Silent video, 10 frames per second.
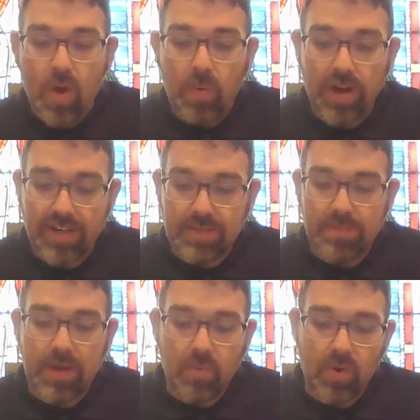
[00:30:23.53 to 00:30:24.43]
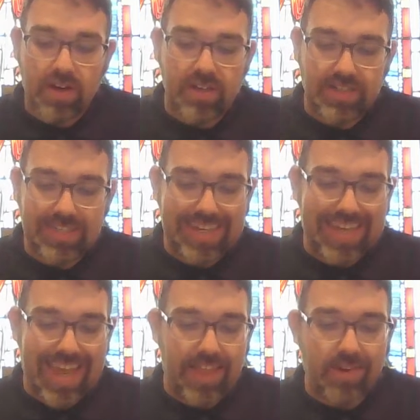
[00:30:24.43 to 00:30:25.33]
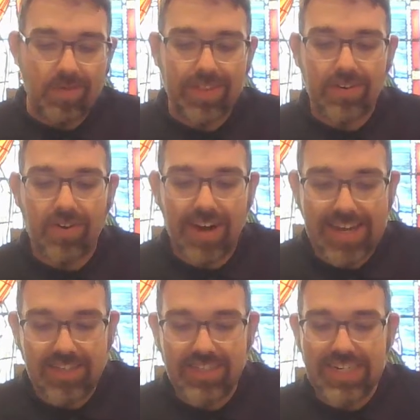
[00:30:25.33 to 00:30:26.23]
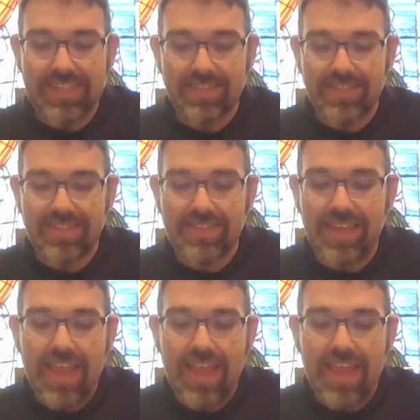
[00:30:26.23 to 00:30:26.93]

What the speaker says: We are to be workers together with Christ Jesus,